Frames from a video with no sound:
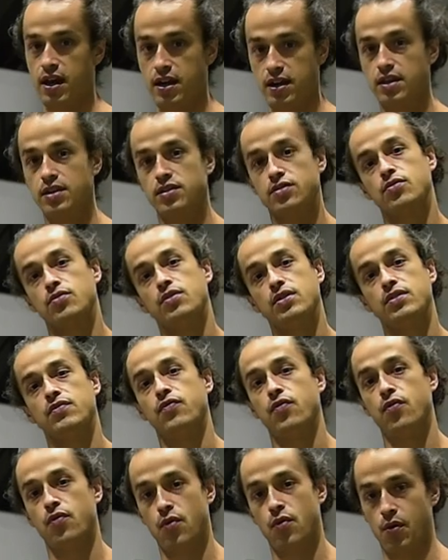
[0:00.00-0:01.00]
any sort
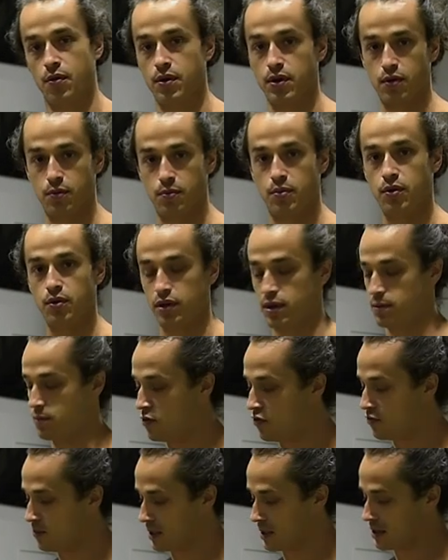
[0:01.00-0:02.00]
of rowing or pulling
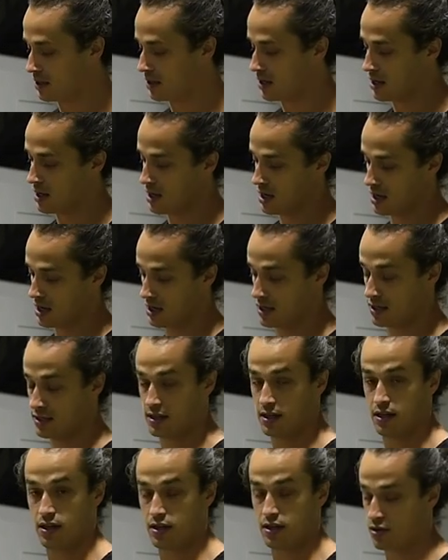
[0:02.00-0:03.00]
movement is
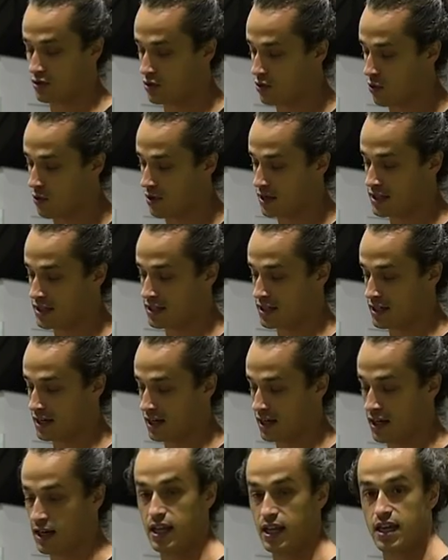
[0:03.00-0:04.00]
that you're going to
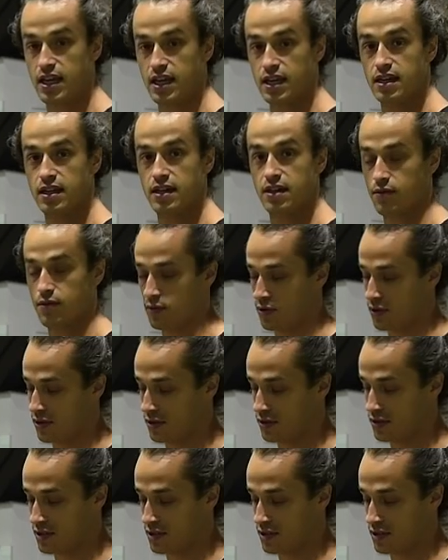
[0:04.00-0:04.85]
lead with your